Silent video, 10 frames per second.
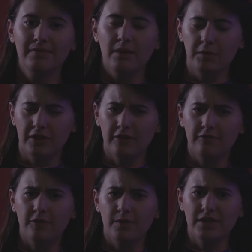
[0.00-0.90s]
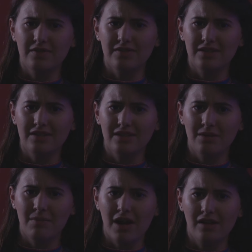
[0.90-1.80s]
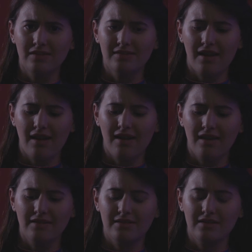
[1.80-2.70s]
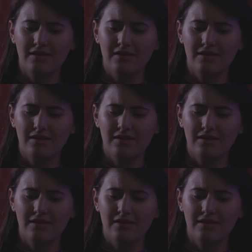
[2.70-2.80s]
am looking forward to visiting the mosque and